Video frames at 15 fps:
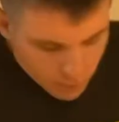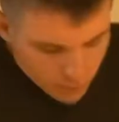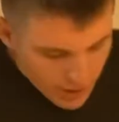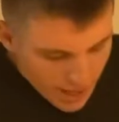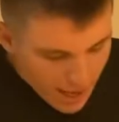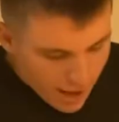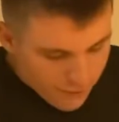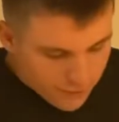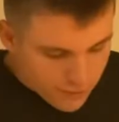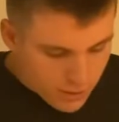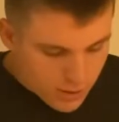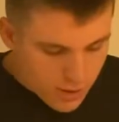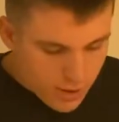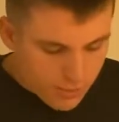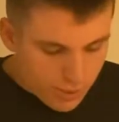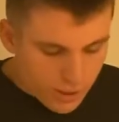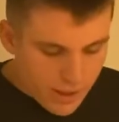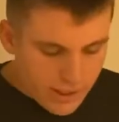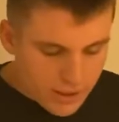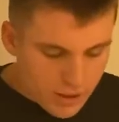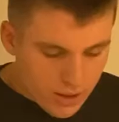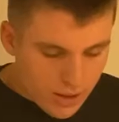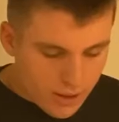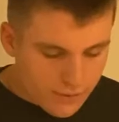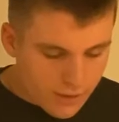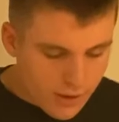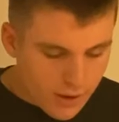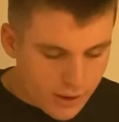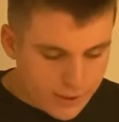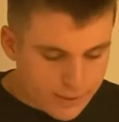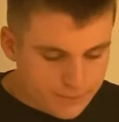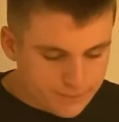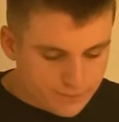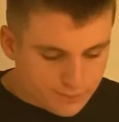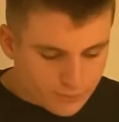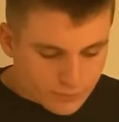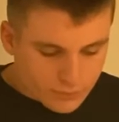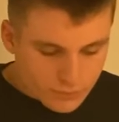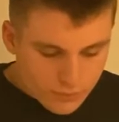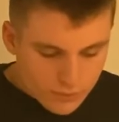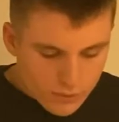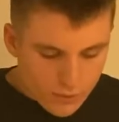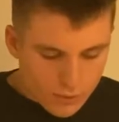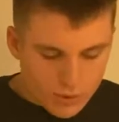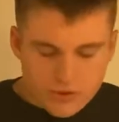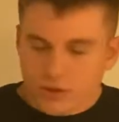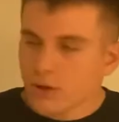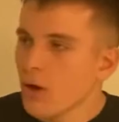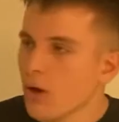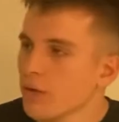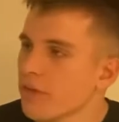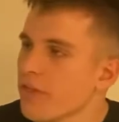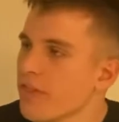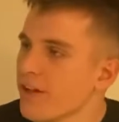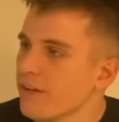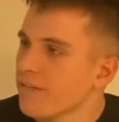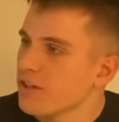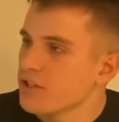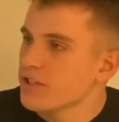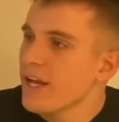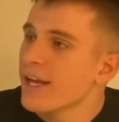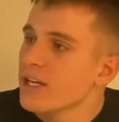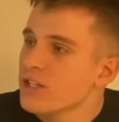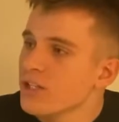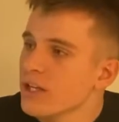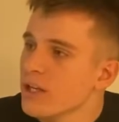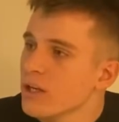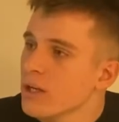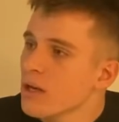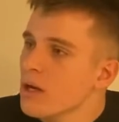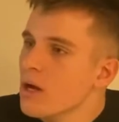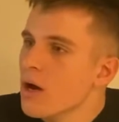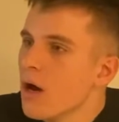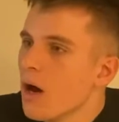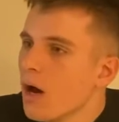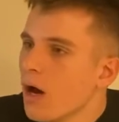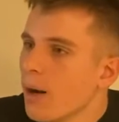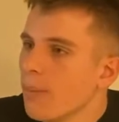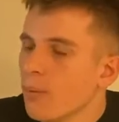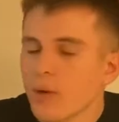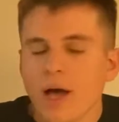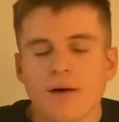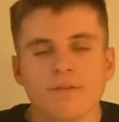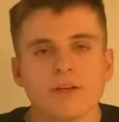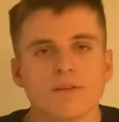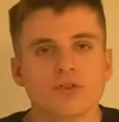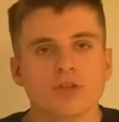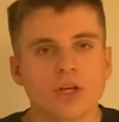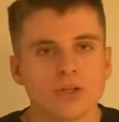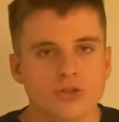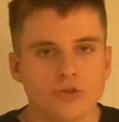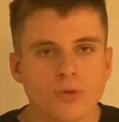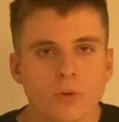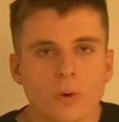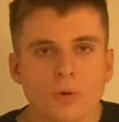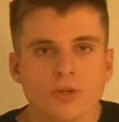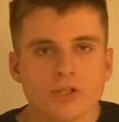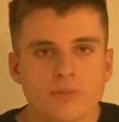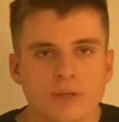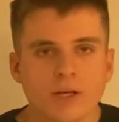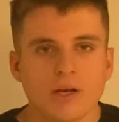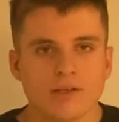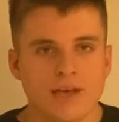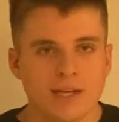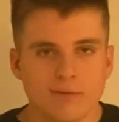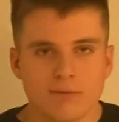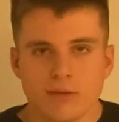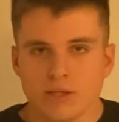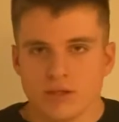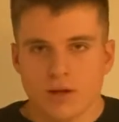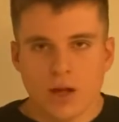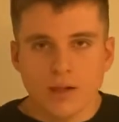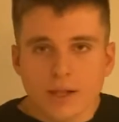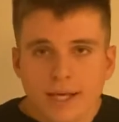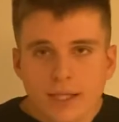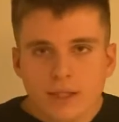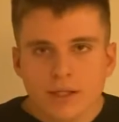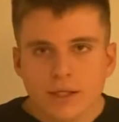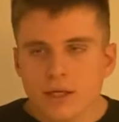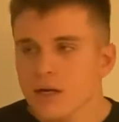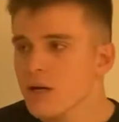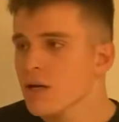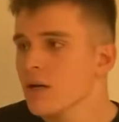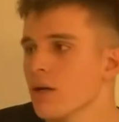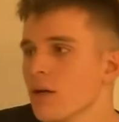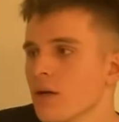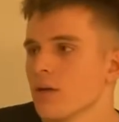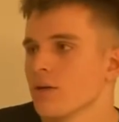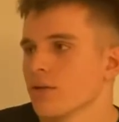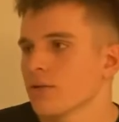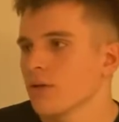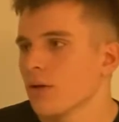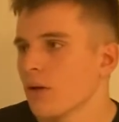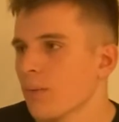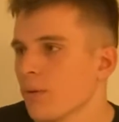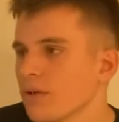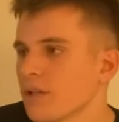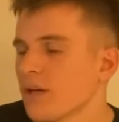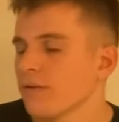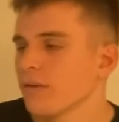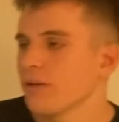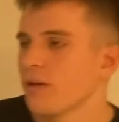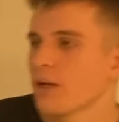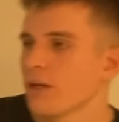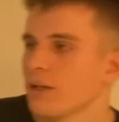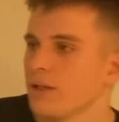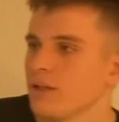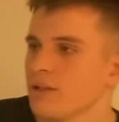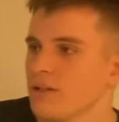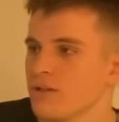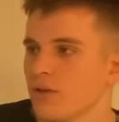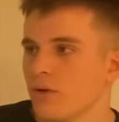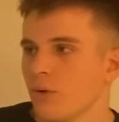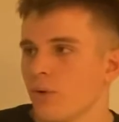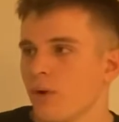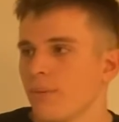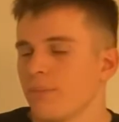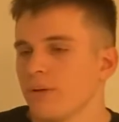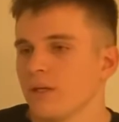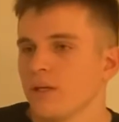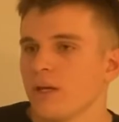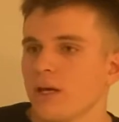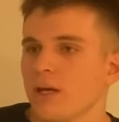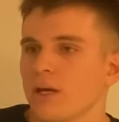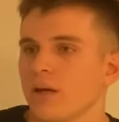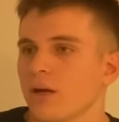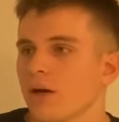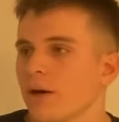we have plenty of thick vegetation. We'll have enough control just because enemy is not likely here. So we're definitely not going to need to be in